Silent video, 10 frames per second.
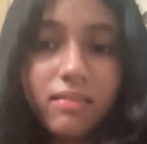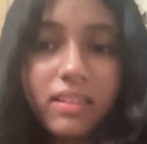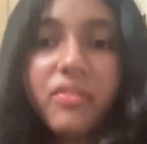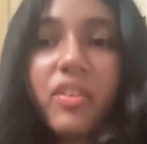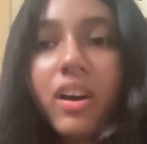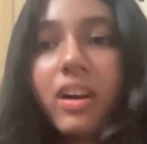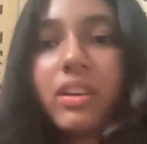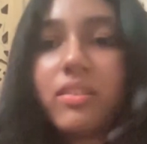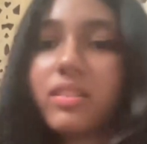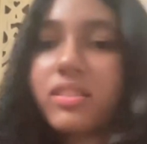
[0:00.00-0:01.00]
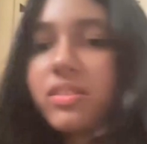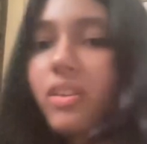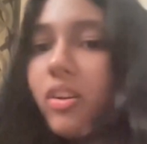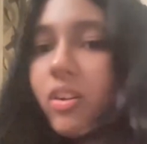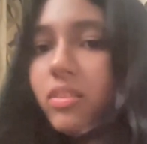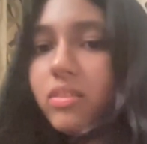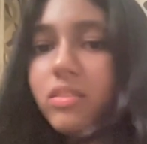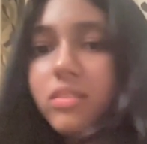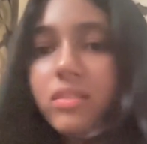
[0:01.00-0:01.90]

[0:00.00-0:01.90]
the word or the song or